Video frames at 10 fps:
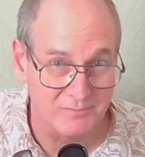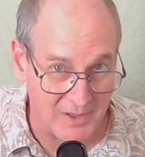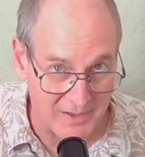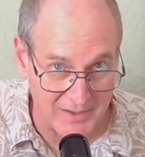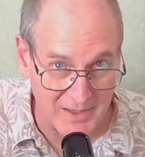
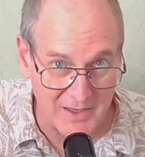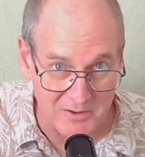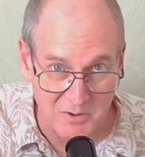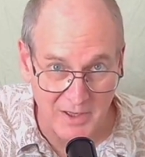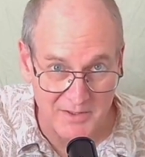And again,
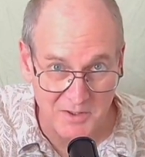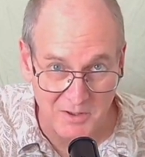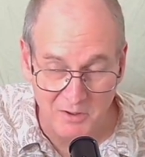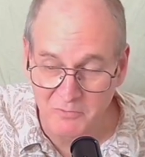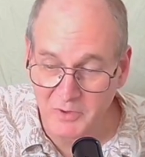you guys can
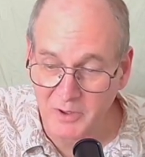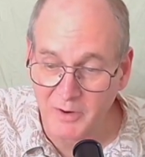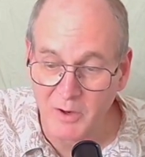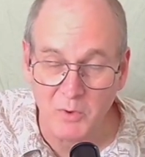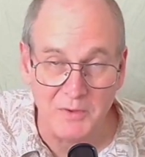go figure
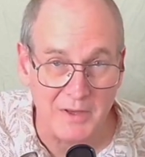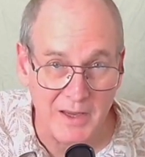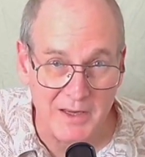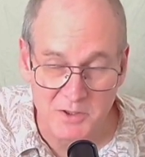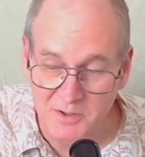out what the
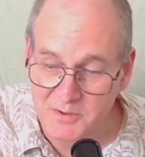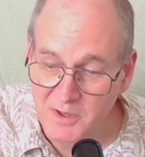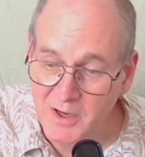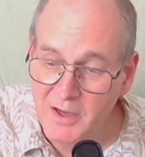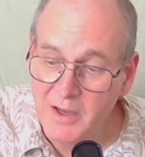age is.
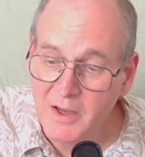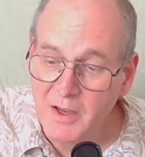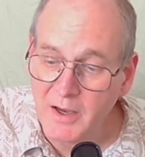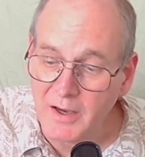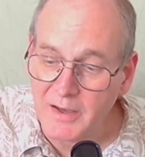
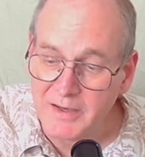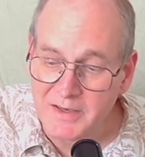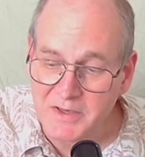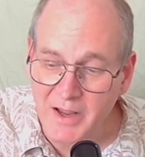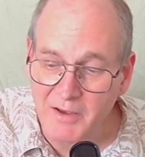It
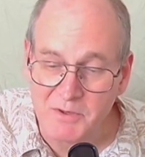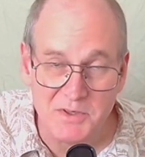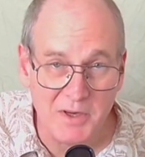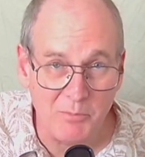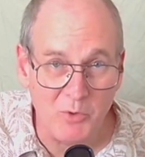doesn't have a
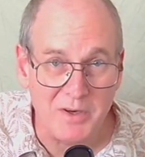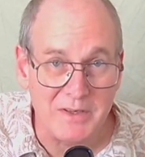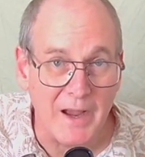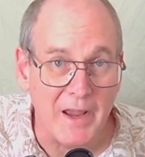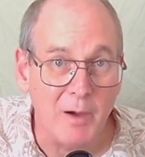separate
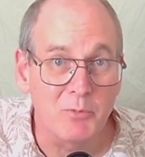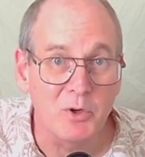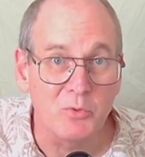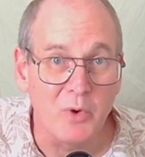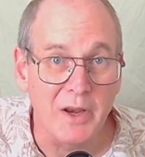
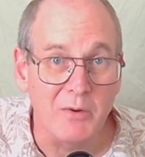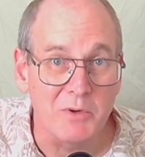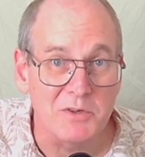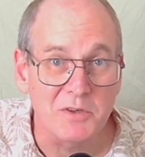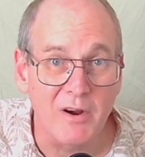diopter ring,
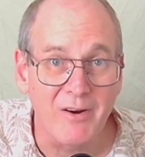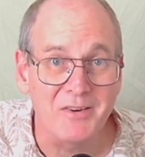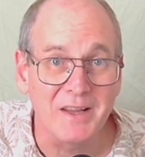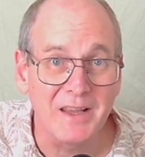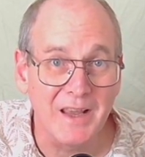which is
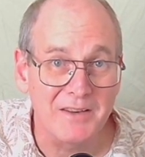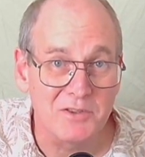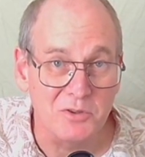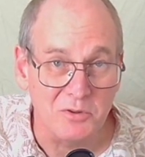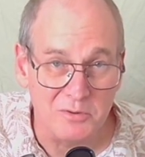hard to get
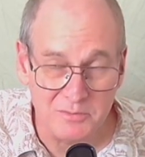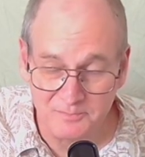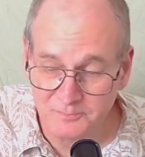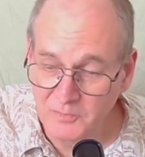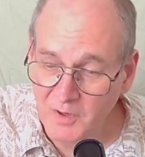to.
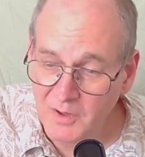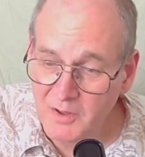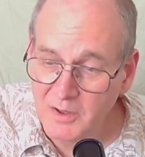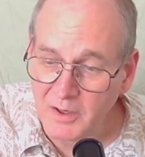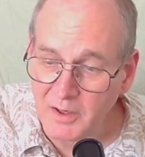
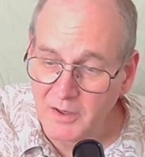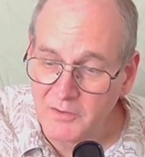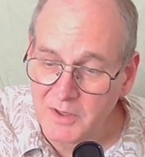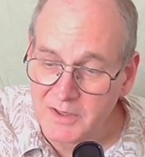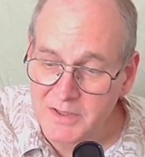
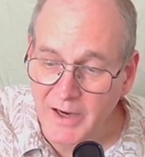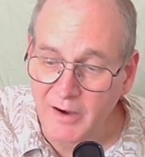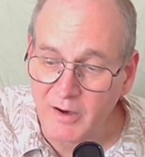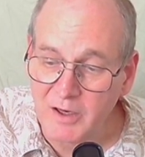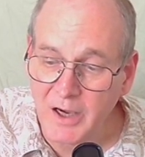The
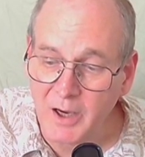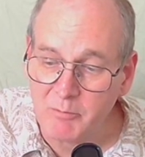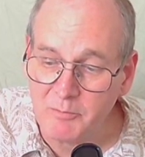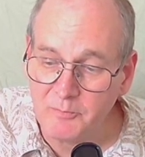entire cup